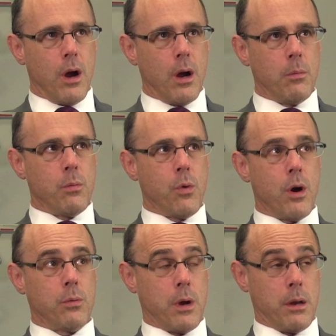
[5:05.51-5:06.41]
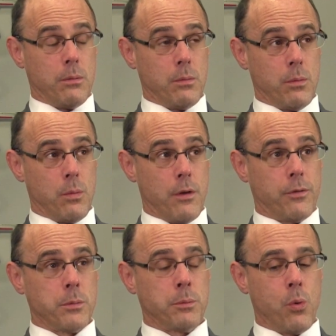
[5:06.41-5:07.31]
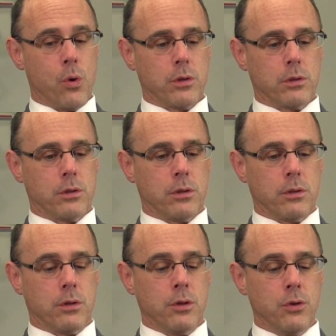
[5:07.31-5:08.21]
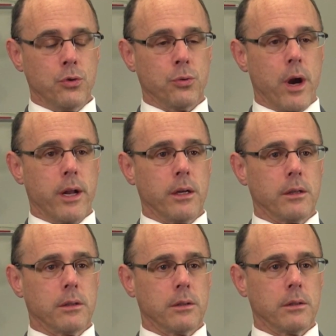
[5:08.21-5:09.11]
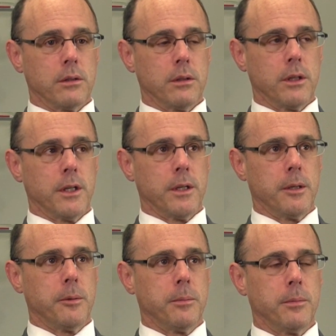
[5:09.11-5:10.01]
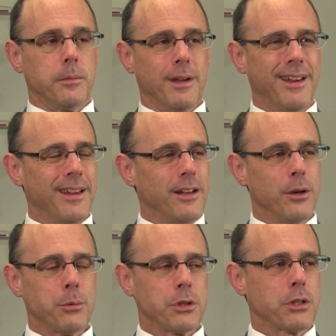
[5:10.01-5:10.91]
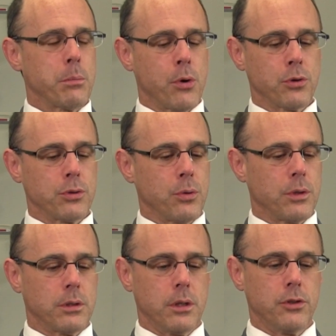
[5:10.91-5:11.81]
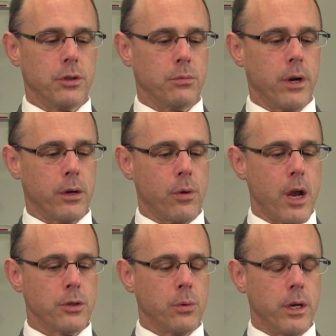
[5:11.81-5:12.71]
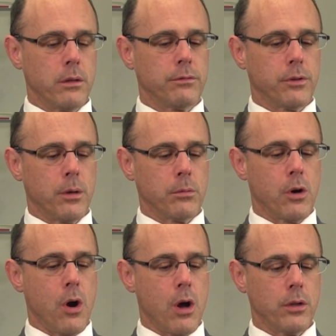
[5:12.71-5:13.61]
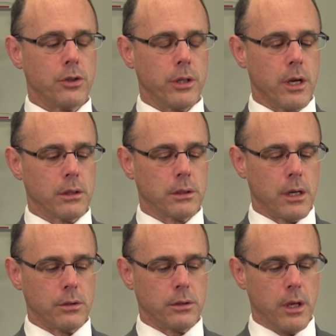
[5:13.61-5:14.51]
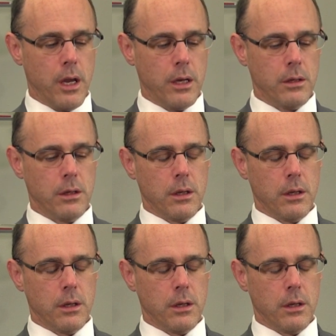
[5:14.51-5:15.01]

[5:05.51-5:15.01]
Um, well, I went from sports to news writing. Um, and, and, you know, it was just a personal decision. When I graduated from college at Youngstown State,